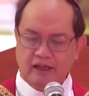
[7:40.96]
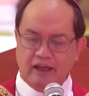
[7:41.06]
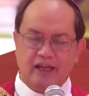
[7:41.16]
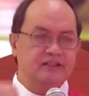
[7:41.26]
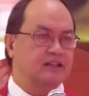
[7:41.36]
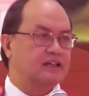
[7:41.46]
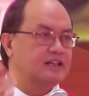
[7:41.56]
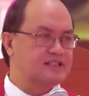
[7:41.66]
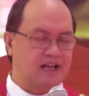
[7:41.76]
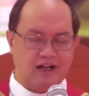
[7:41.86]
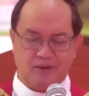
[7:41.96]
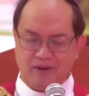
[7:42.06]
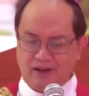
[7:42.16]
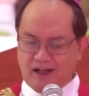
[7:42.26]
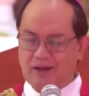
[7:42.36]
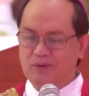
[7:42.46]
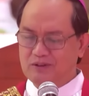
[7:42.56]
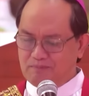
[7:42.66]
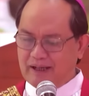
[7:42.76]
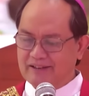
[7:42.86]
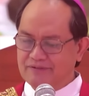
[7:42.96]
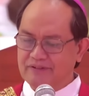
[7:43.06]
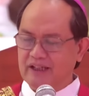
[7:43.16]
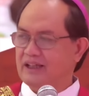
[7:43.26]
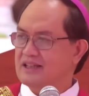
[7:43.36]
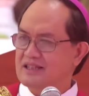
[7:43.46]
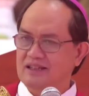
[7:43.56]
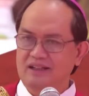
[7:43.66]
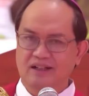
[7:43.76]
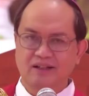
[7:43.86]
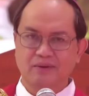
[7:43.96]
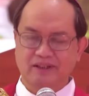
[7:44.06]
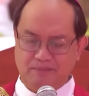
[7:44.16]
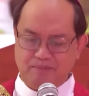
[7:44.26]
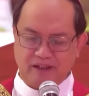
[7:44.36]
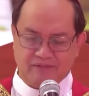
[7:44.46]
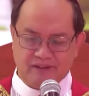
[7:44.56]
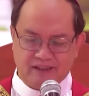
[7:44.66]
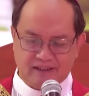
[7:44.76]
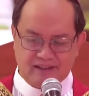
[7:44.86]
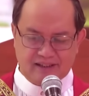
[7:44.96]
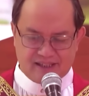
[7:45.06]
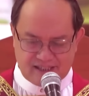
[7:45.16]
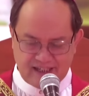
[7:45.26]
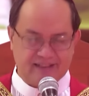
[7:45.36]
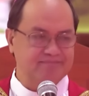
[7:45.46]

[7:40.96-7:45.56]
And here is how I would paraphrase what the prophet said.